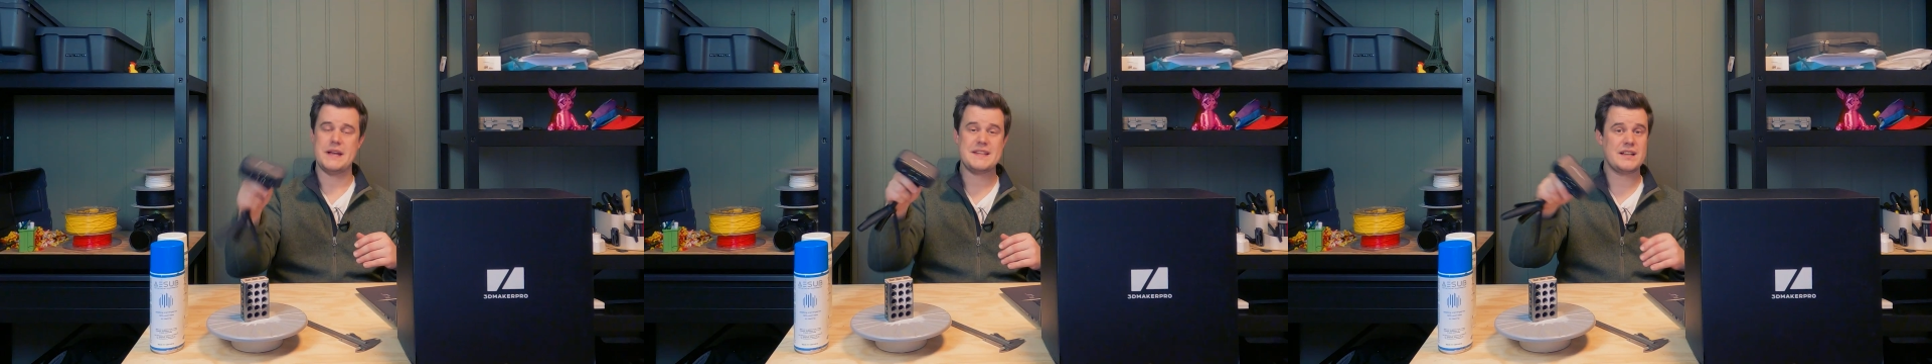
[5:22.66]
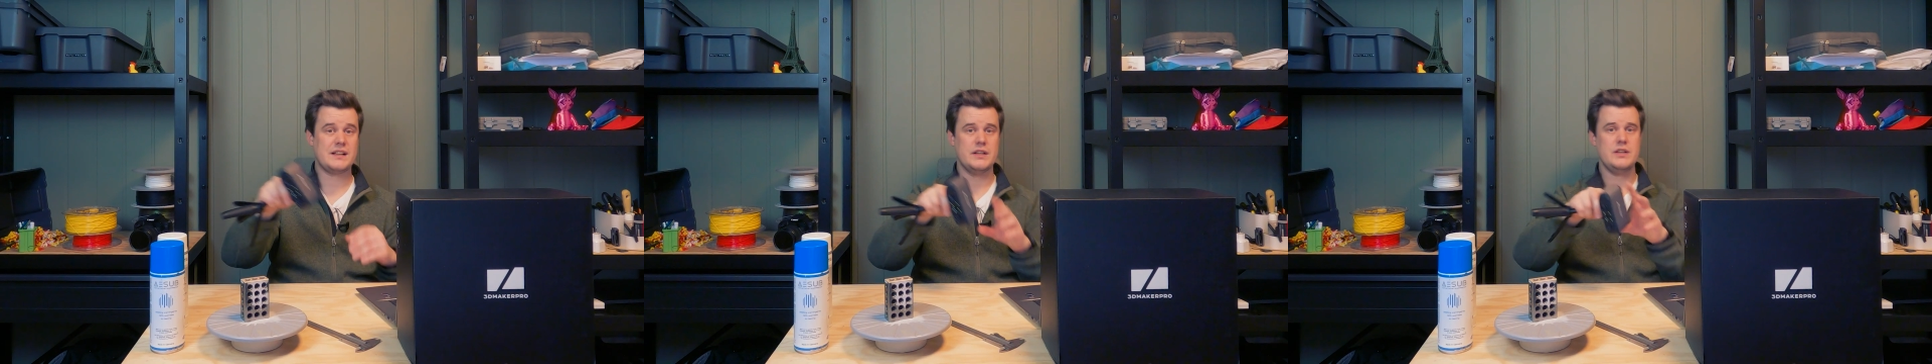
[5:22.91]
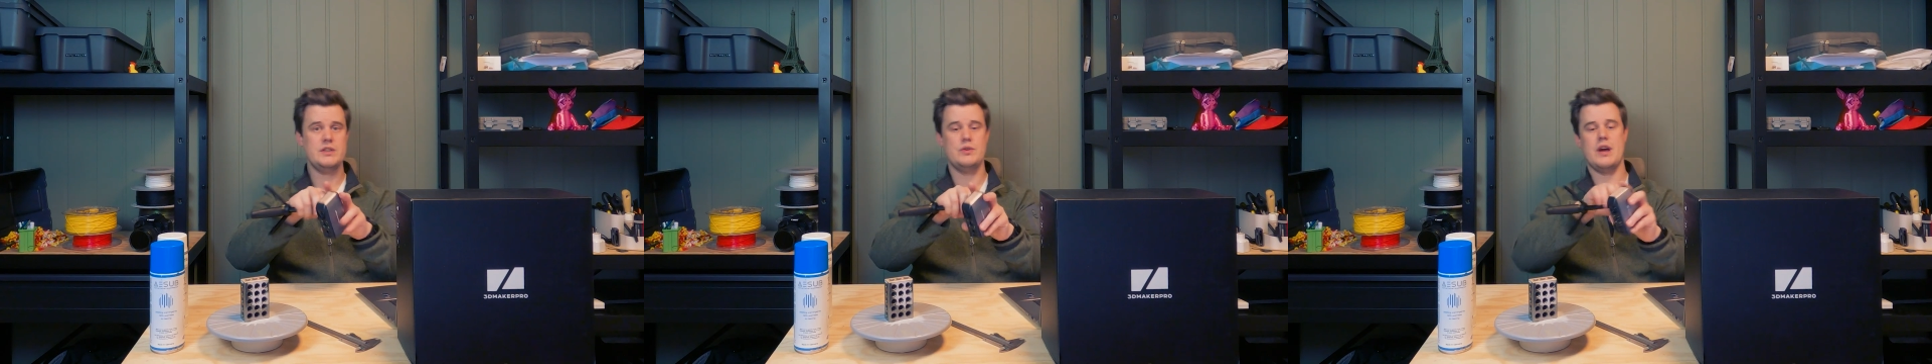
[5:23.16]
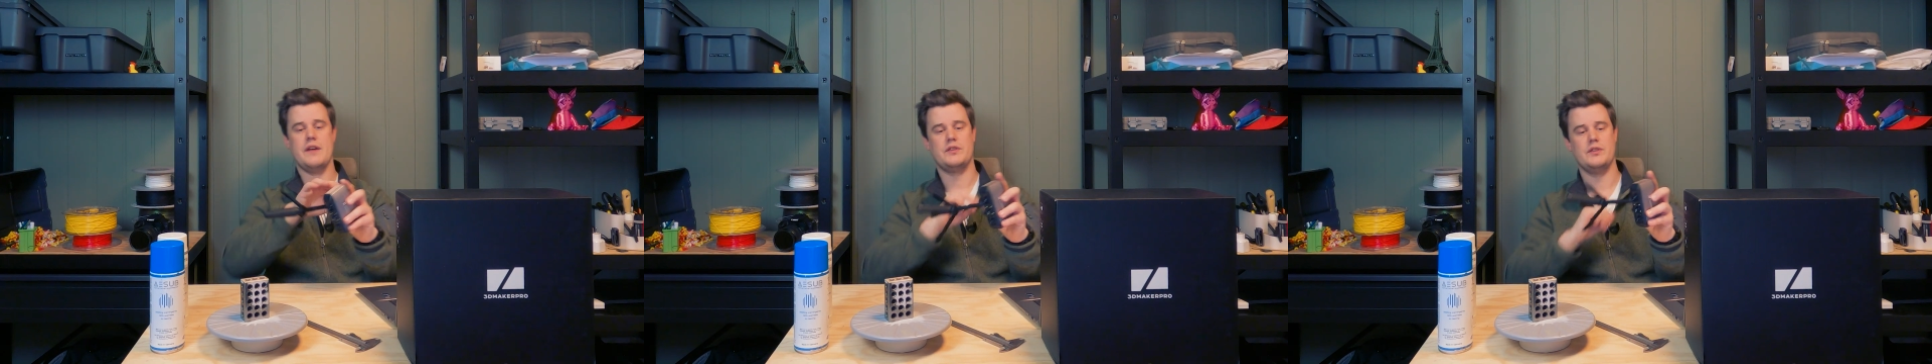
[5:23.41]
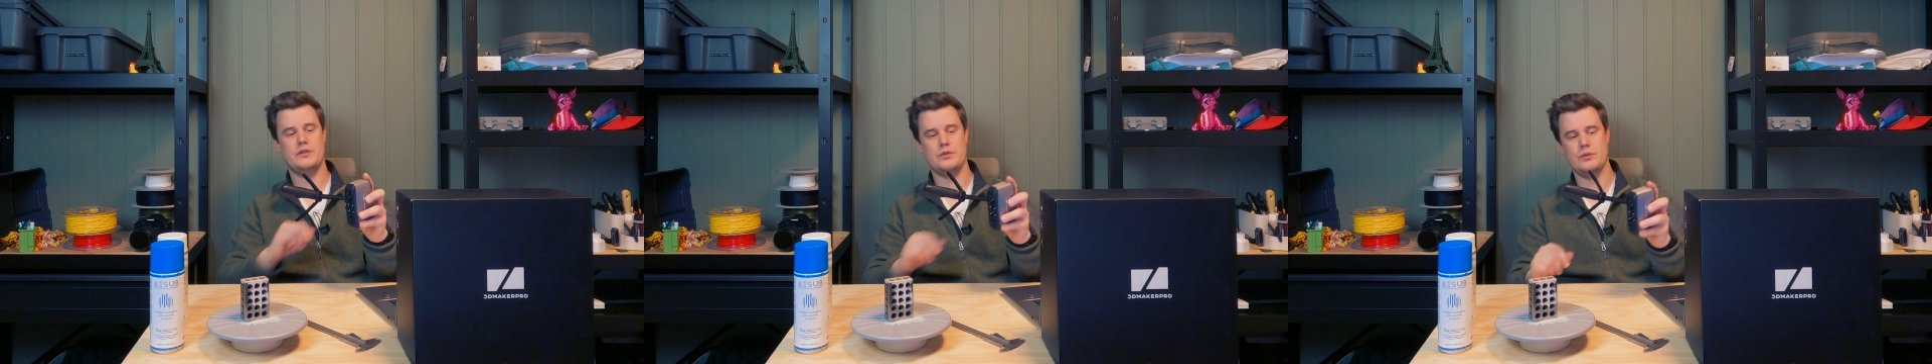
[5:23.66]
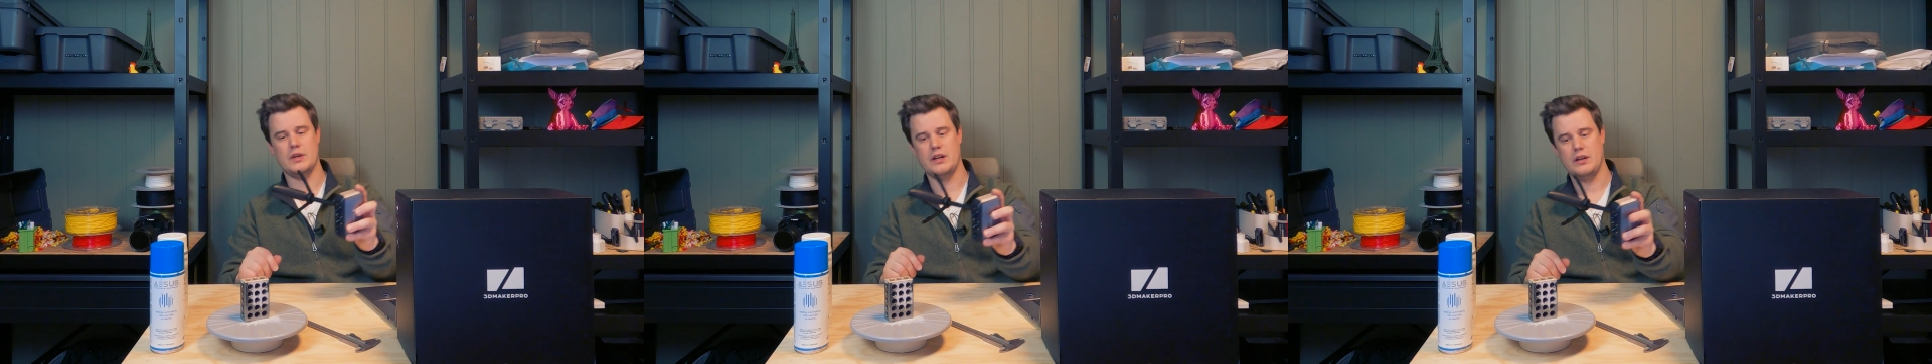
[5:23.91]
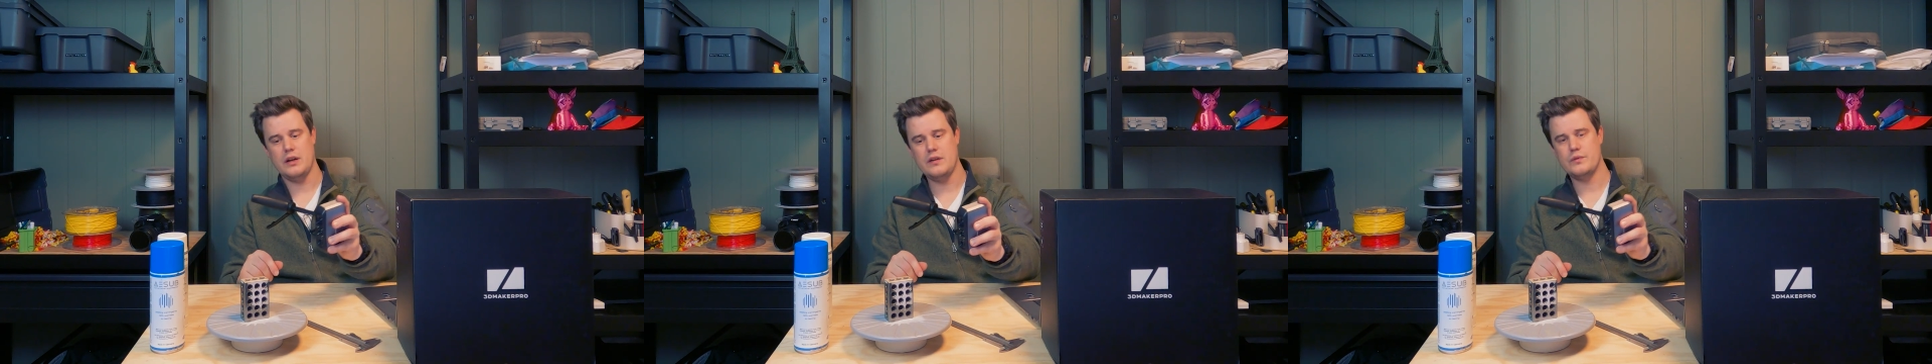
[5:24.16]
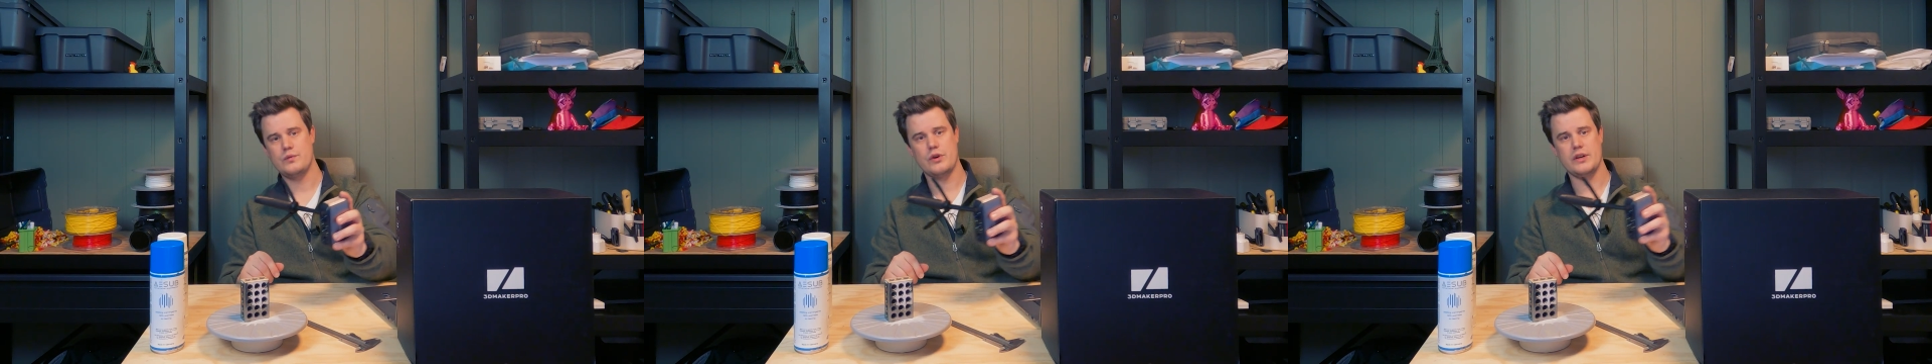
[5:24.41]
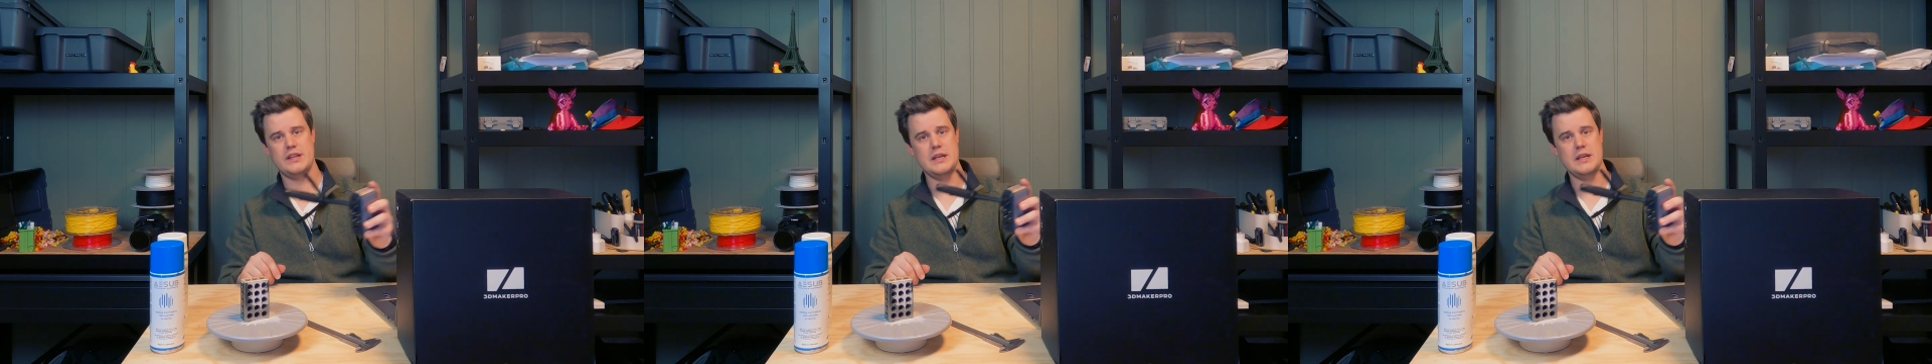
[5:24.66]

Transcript: Basically, you have to do a lot of work